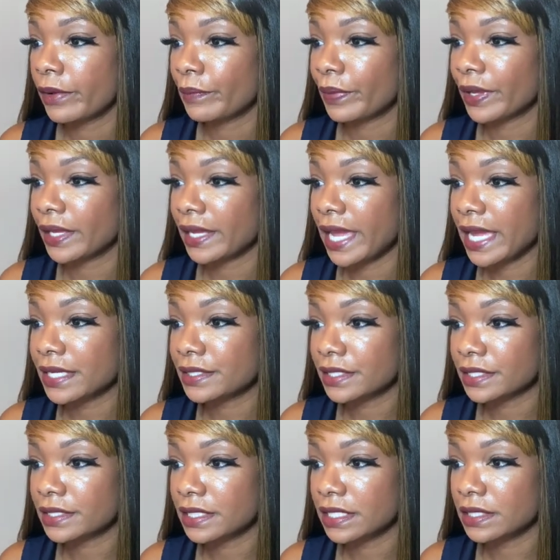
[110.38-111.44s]
but
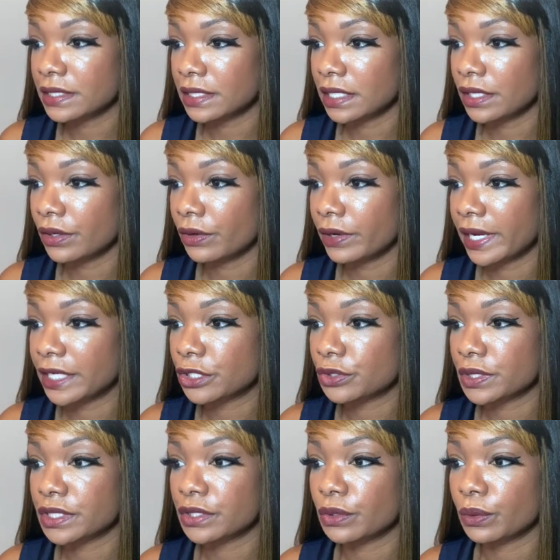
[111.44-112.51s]
a16z or
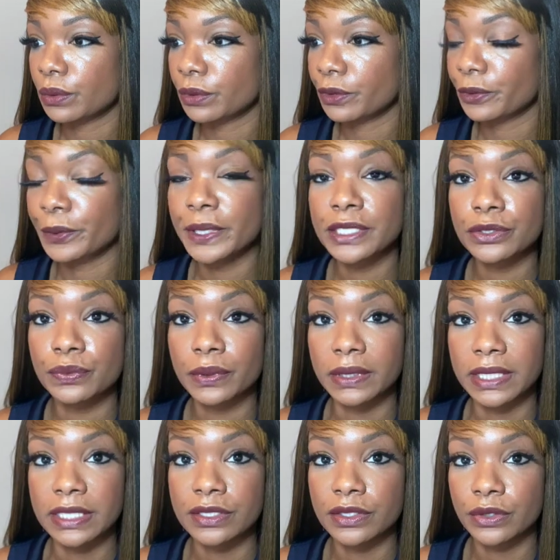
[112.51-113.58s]
Andreessen Horowitz
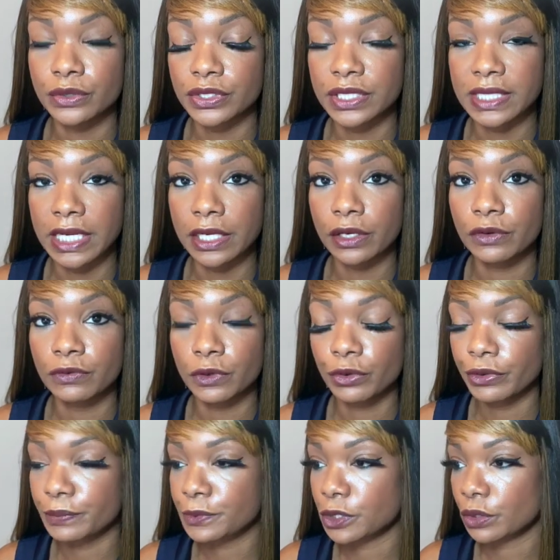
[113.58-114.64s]
released their State of
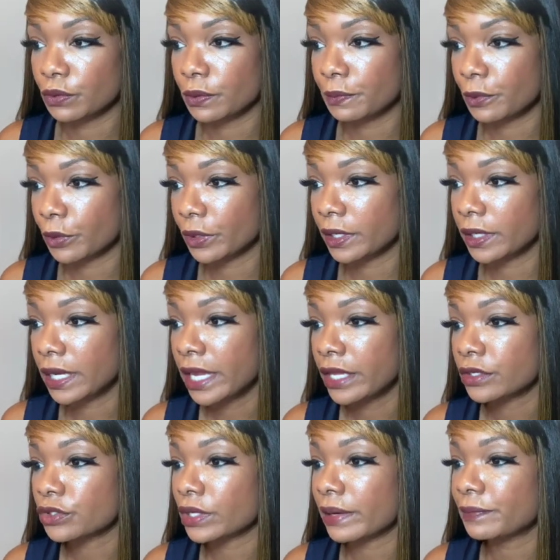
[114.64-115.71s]
Crypto report.
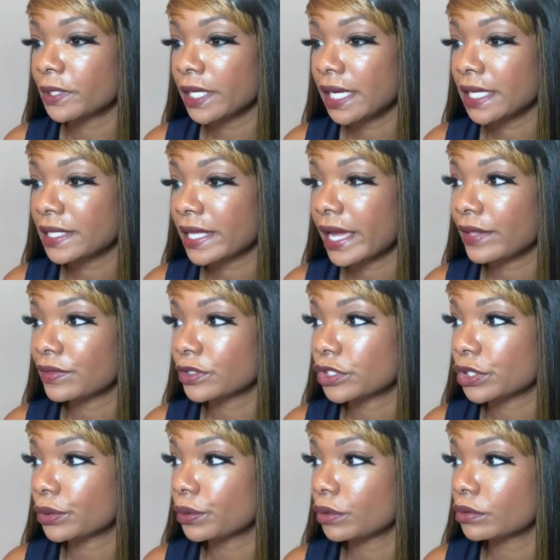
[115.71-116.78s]
So I'm linking that in the
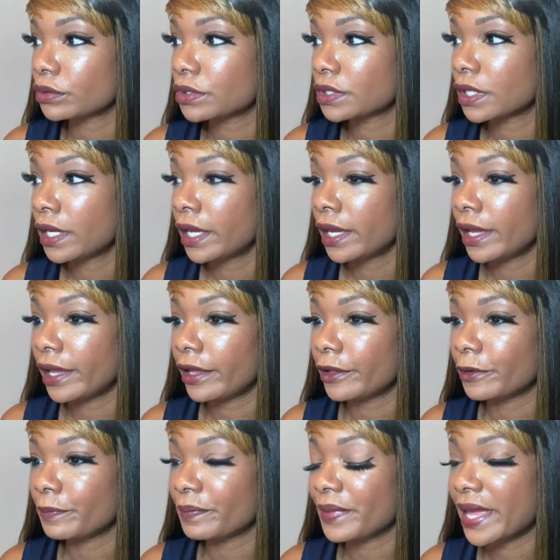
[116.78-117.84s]
show notes.
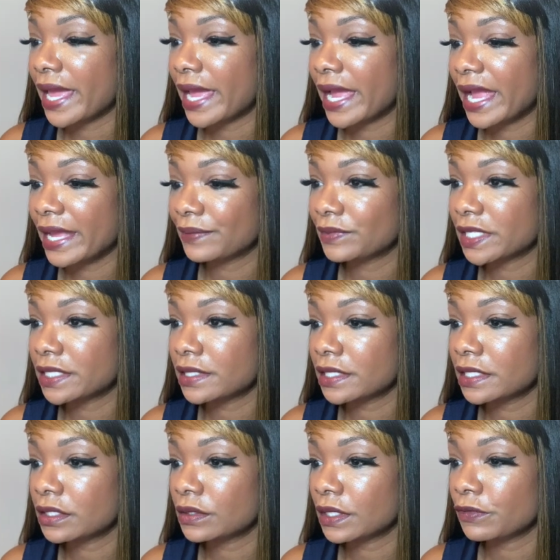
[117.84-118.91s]
This
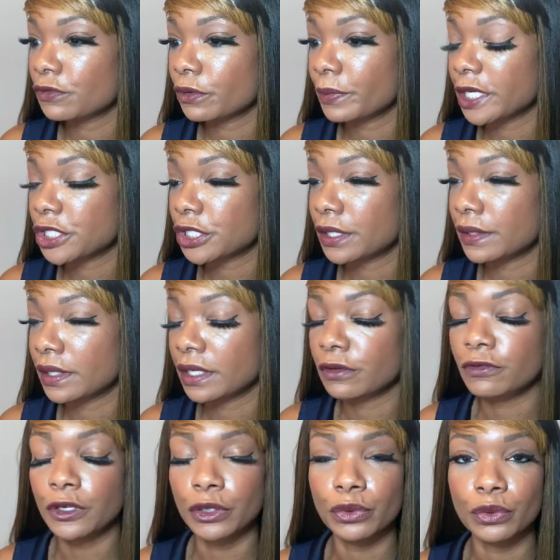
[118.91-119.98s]
is information that if
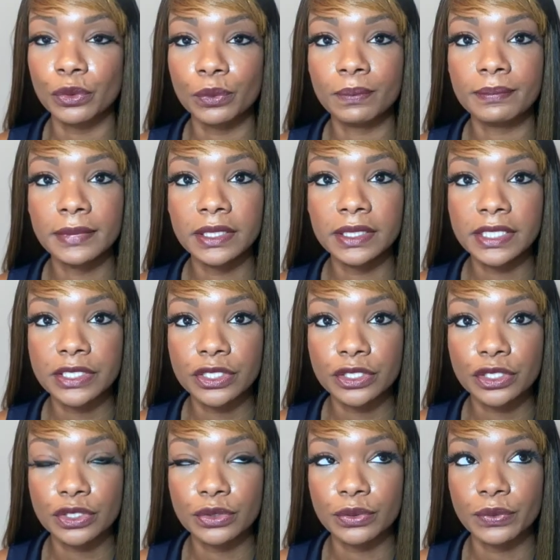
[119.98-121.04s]
you listen
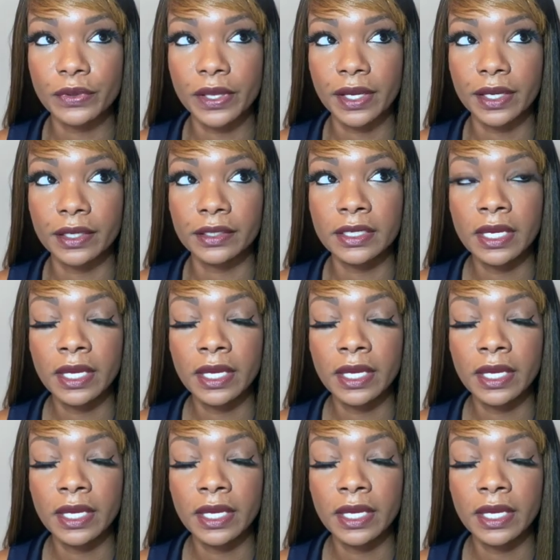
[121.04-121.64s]
to the